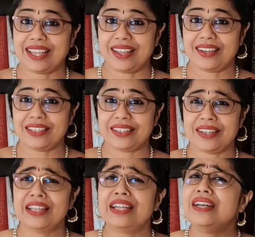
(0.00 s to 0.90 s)

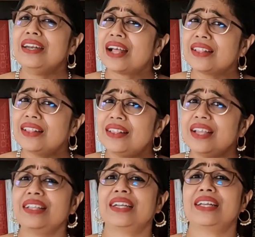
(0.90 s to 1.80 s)
Second,
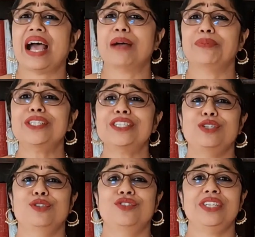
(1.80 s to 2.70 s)
nothing that
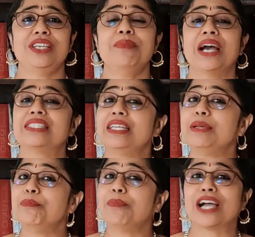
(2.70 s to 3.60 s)
happens in your dream
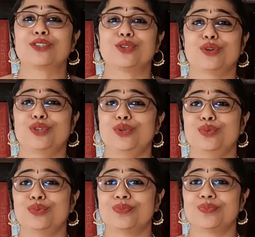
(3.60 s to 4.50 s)
has an impact
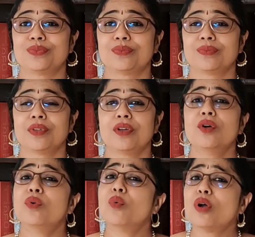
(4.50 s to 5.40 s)
on you.
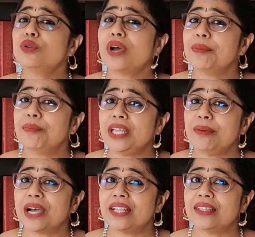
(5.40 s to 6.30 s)
What do
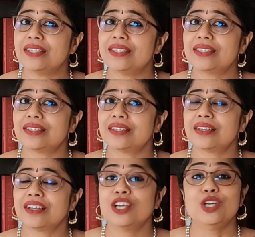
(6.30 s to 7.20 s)
I mean by
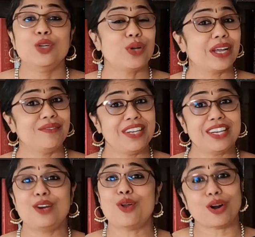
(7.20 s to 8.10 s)
this? You
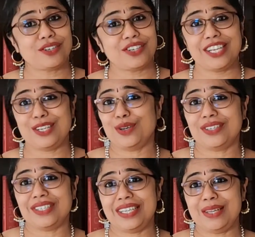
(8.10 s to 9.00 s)
can win a
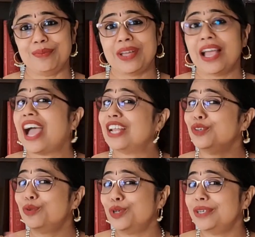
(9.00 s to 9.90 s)
lottery in your dream
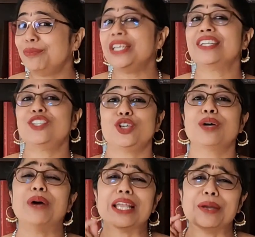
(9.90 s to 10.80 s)
and you wouldn't be
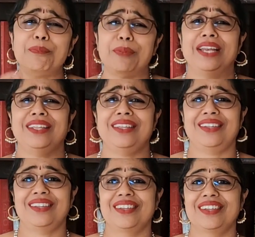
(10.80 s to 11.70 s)
richer by a
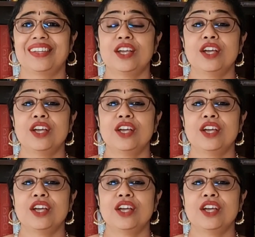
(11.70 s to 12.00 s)
penny.